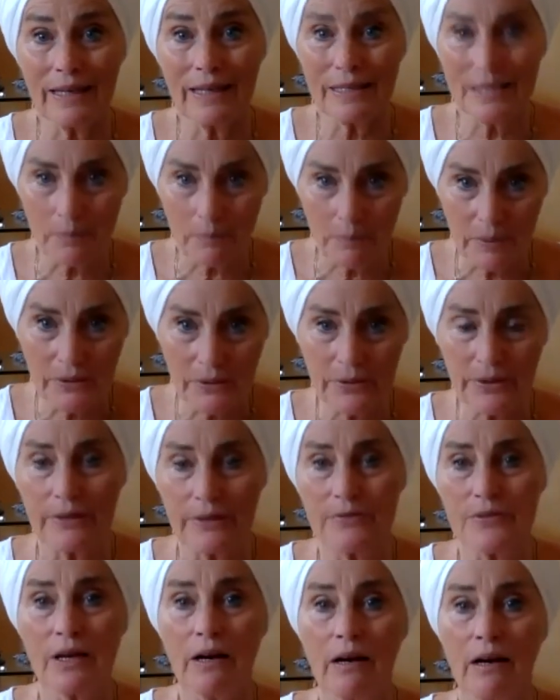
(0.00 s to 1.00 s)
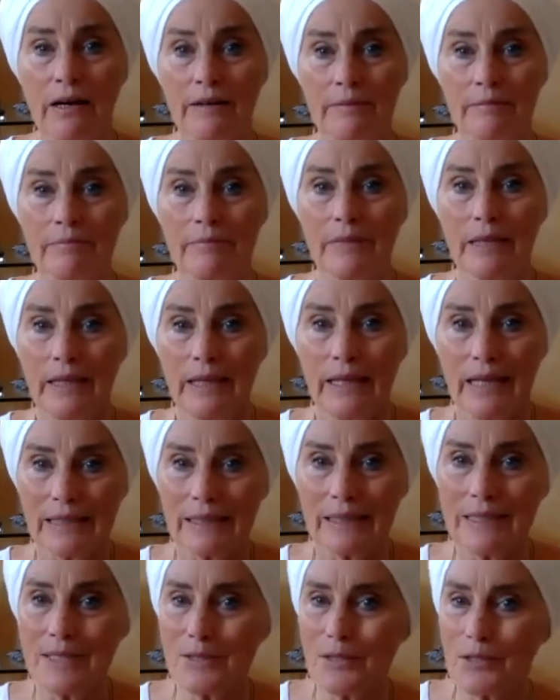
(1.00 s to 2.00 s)
It's a period of time, at
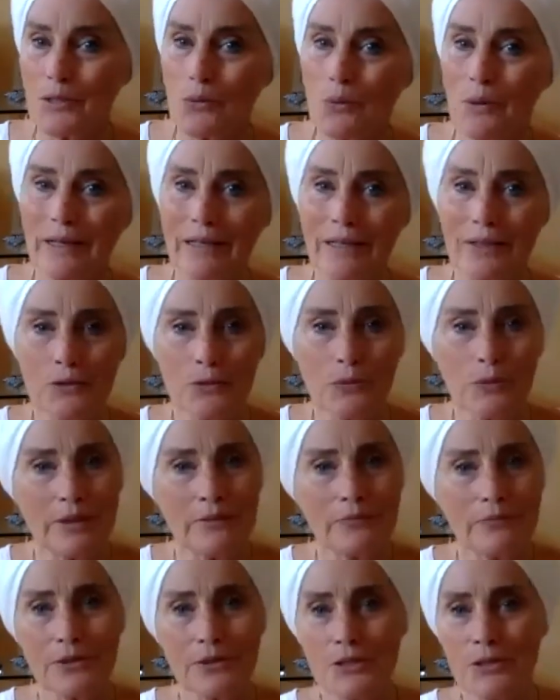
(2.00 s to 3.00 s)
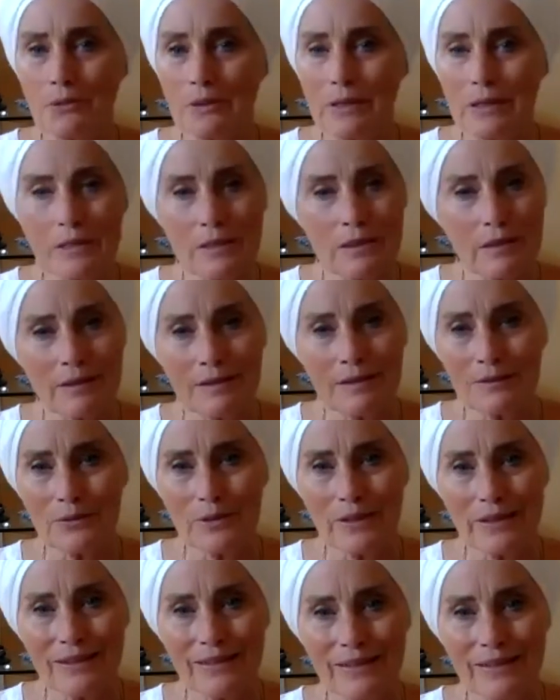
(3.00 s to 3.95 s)
least the 20th, 21st, 22nd, right?